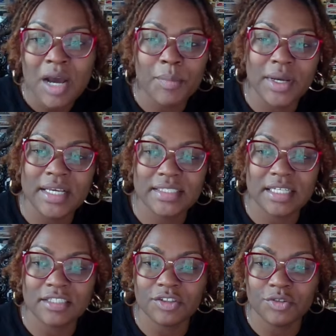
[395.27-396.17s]
But he
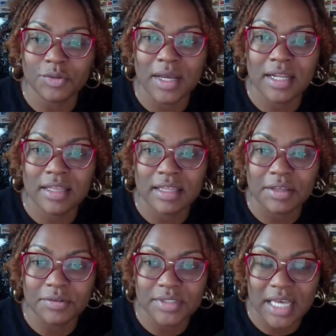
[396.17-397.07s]
says he'll do anything
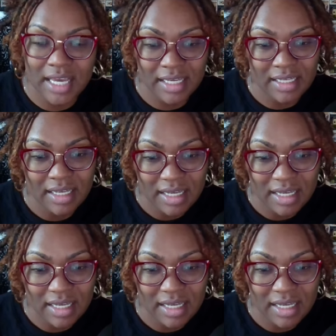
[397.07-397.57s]
you say.